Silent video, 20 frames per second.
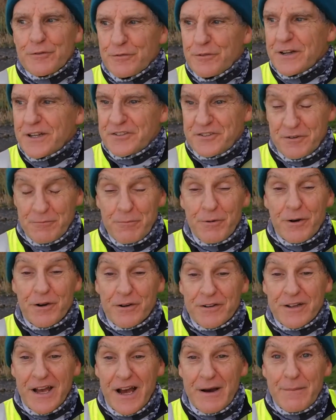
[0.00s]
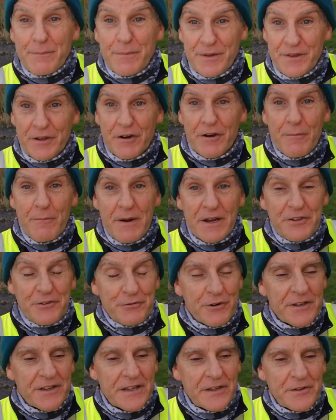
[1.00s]
fancied wild camping there. I may
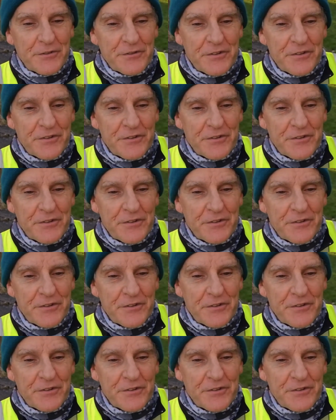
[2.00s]
try that